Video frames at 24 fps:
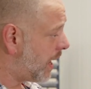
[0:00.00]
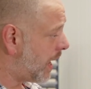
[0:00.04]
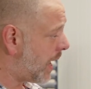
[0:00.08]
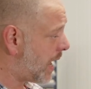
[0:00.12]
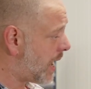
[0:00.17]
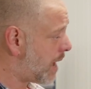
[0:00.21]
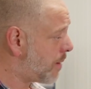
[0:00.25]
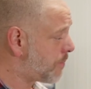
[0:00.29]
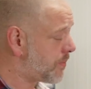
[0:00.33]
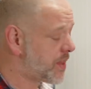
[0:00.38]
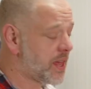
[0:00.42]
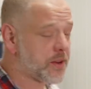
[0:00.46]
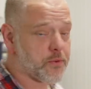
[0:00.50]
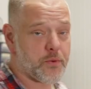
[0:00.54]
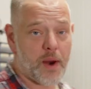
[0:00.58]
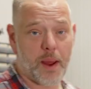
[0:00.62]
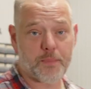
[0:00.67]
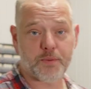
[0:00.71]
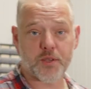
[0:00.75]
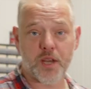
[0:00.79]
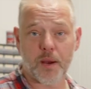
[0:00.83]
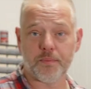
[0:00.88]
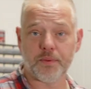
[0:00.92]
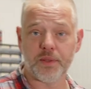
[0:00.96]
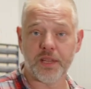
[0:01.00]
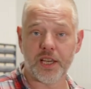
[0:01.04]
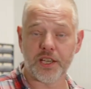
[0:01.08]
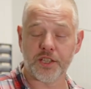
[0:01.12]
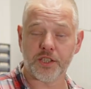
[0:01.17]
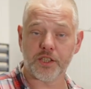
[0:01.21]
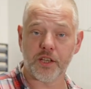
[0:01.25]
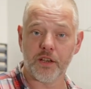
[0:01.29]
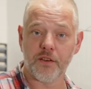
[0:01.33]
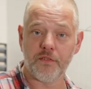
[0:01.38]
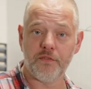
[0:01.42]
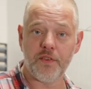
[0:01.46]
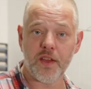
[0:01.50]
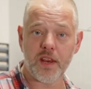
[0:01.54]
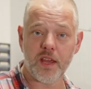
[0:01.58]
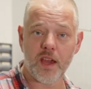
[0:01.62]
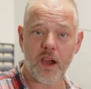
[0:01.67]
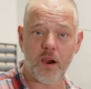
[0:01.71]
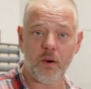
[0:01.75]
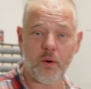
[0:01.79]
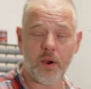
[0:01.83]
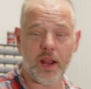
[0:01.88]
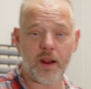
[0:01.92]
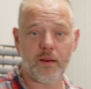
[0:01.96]
Uh, that wraps up this
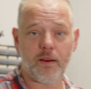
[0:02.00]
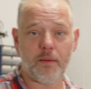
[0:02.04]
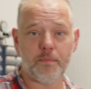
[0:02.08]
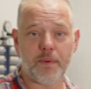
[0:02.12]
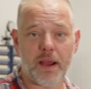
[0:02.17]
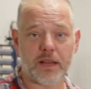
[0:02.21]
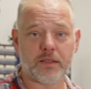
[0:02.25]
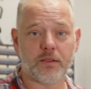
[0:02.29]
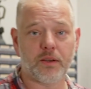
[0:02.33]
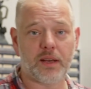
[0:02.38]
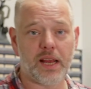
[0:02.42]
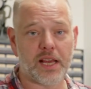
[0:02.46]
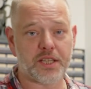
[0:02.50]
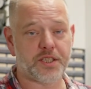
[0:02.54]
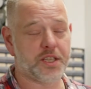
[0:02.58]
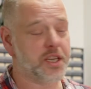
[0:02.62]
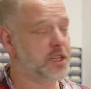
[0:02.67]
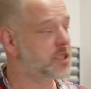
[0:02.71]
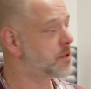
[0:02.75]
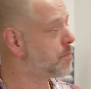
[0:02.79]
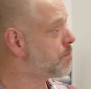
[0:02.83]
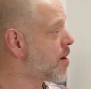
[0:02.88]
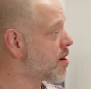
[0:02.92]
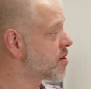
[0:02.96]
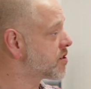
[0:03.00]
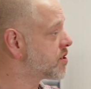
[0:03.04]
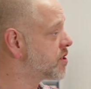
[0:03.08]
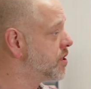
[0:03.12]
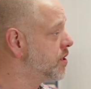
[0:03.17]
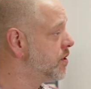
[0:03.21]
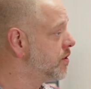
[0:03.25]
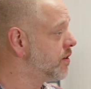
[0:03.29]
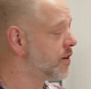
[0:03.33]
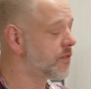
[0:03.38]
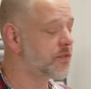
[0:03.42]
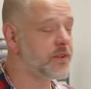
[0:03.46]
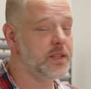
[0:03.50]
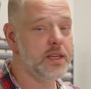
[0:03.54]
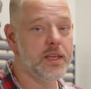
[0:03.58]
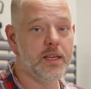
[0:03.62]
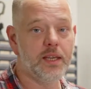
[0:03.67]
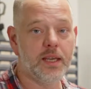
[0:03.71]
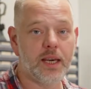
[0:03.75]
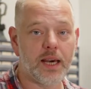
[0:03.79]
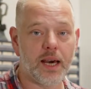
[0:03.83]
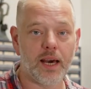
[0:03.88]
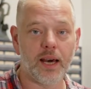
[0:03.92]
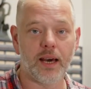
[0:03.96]
video here at Back to Classics, part two of
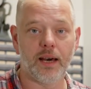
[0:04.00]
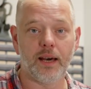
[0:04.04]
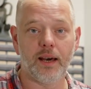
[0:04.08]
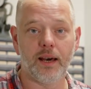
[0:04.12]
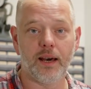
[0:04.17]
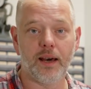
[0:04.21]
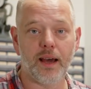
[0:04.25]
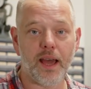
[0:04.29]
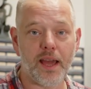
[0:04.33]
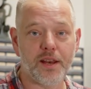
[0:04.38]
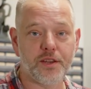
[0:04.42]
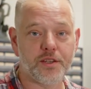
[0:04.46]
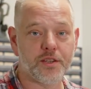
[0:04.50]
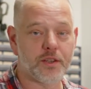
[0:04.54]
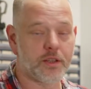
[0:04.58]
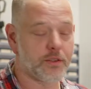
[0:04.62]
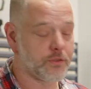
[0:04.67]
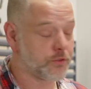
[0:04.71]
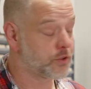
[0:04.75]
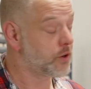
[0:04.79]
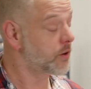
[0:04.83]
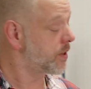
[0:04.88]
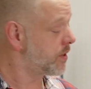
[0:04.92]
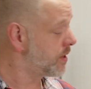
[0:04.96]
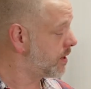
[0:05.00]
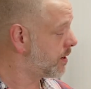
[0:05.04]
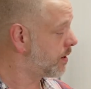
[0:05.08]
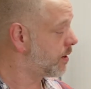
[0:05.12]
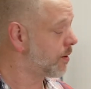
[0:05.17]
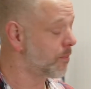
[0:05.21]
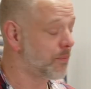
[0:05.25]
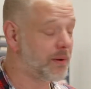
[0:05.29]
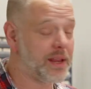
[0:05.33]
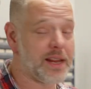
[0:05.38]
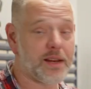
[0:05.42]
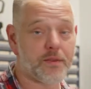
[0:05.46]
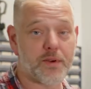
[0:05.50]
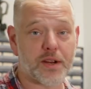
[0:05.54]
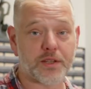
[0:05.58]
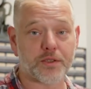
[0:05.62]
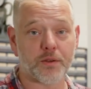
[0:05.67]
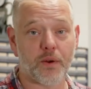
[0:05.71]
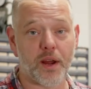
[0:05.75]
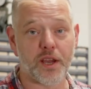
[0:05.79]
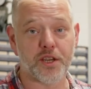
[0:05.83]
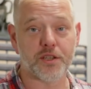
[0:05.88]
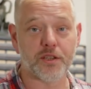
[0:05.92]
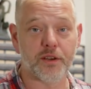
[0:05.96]
the uh, engine, sorry, the complete
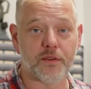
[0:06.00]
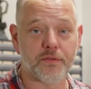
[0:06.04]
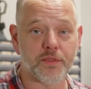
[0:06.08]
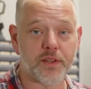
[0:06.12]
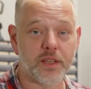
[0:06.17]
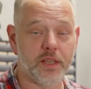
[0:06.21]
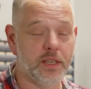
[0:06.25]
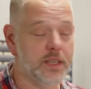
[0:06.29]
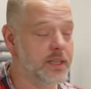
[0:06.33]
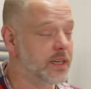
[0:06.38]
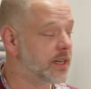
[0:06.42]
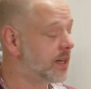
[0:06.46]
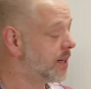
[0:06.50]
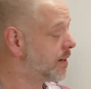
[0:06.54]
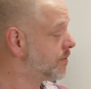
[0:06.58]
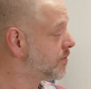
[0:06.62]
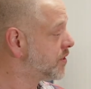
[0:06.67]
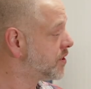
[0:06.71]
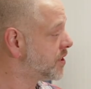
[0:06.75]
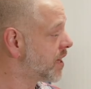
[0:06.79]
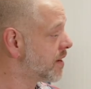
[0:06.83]
restoration of the, of the